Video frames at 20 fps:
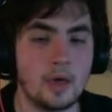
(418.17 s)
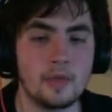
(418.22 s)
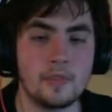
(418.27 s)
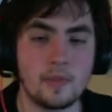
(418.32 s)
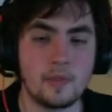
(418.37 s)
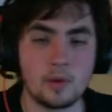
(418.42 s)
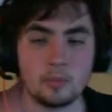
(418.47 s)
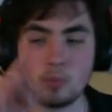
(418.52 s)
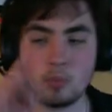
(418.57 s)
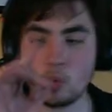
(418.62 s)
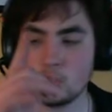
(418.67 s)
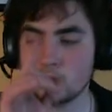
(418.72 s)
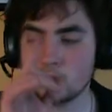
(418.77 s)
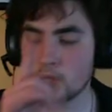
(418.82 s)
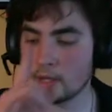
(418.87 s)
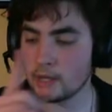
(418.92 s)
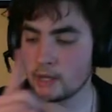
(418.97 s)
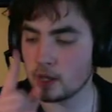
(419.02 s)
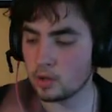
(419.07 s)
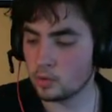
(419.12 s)
They're more
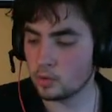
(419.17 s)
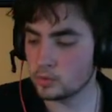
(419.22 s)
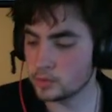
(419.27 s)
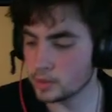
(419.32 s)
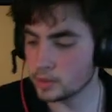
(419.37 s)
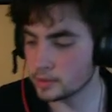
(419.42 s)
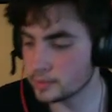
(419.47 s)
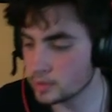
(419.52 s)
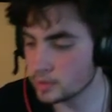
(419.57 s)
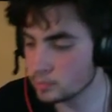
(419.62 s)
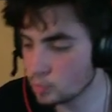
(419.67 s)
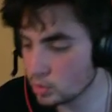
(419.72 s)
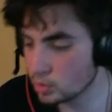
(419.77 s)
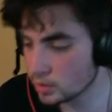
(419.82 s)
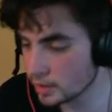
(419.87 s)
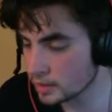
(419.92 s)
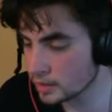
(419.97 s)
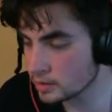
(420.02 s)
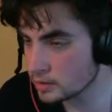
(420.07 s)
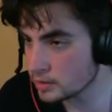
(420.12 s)
like, hold on. They're more like